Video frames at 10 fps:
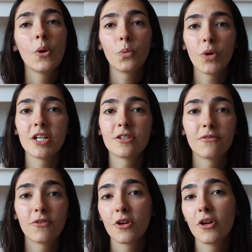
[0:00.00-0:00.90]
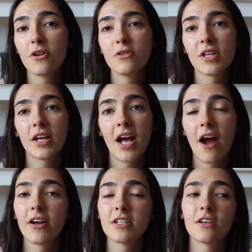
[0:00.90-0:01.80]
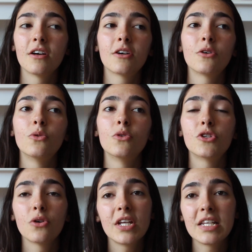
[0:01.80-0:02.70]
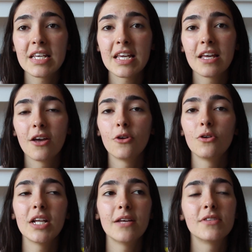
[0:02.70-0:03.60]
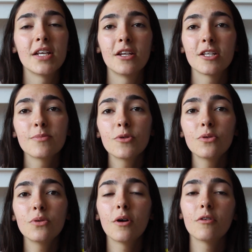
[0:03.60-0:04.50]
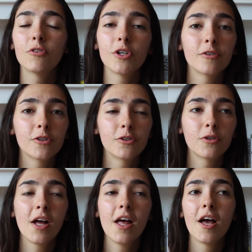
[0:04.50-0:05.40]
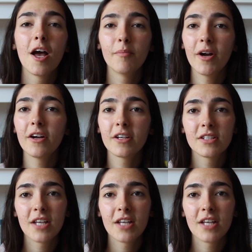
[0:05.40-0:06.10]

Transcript: which follows a character called Johnny D who lives in a small rural American